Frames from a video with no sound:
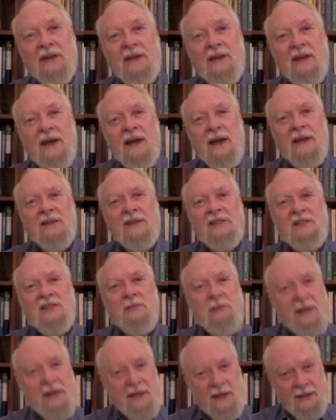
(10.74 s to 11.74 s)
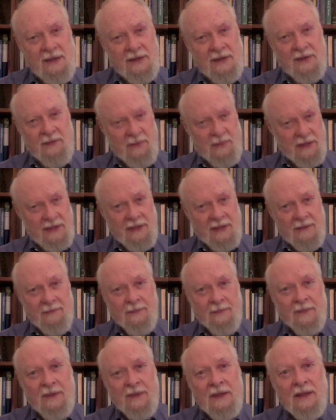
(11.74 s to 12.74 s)
God speaking to me,
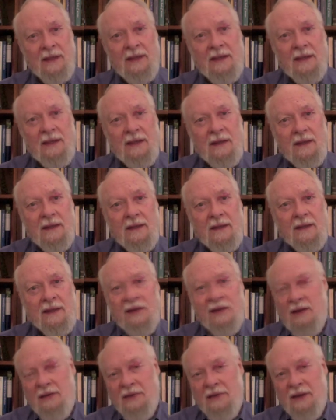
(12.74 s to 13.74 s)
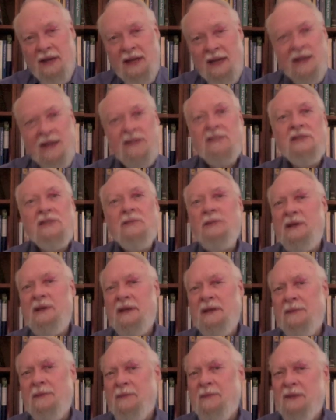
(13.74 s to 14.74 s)
they often ask
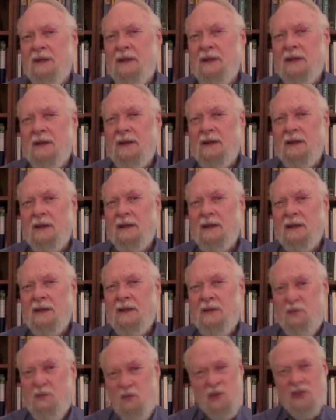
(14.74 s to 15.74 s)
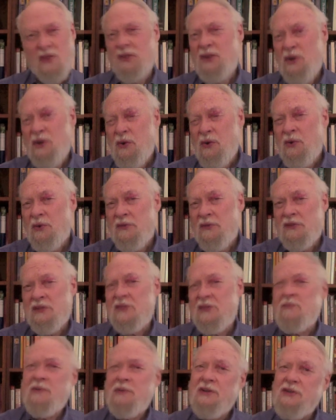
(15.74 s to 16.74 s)
me, with a tone of
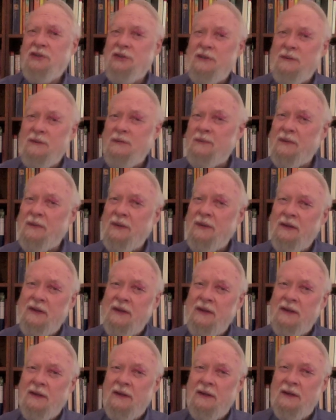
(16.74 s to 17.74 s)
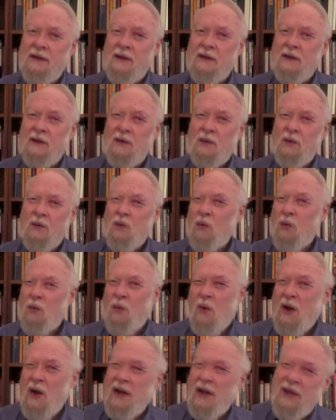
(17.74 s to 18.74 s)
suspicion,
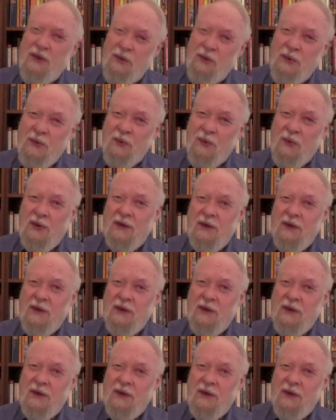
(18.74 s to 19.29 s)
why you?